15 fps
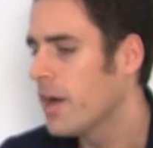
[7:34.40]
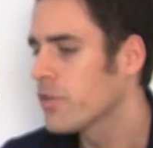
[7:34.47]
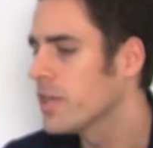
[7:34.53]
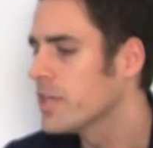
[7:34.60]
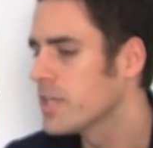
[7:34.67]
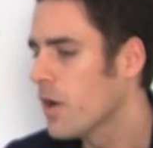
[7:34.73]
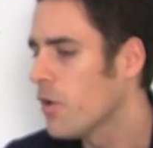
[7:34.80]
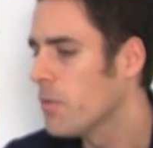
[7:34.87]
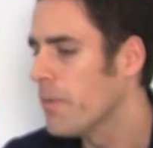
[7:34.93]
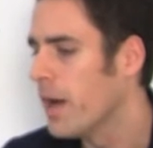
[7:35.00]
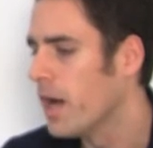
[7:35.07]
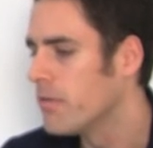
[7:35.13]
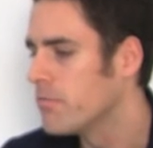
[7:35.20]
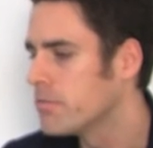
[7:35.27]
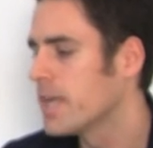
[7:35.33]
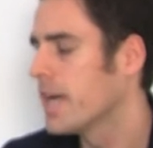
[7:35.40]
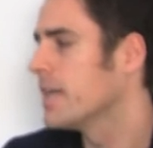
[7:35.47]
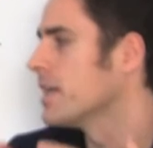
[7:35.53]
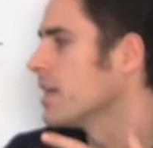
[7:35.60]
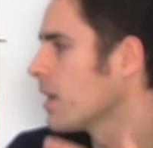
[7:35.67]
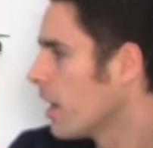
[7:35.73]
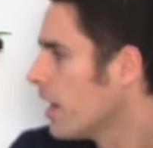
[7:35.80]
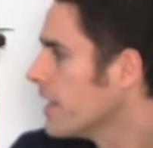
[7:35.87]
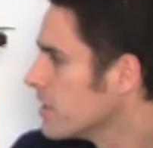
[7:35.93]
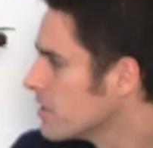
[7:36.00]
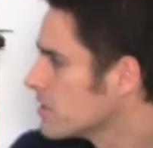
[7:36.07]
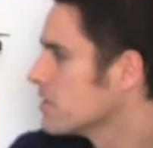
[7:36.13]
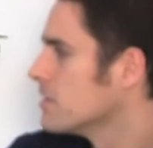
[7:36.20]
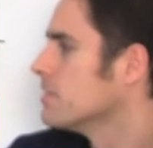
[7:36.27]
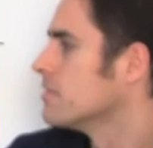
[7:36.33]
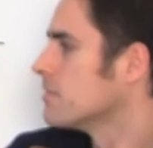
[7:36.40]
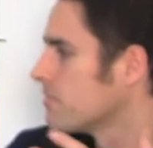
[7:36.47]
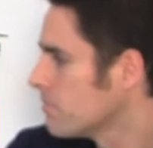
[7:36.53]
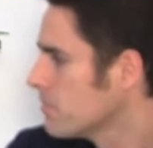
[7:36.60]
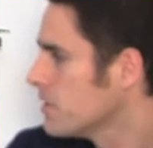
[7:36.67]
how do they go about getting clients and,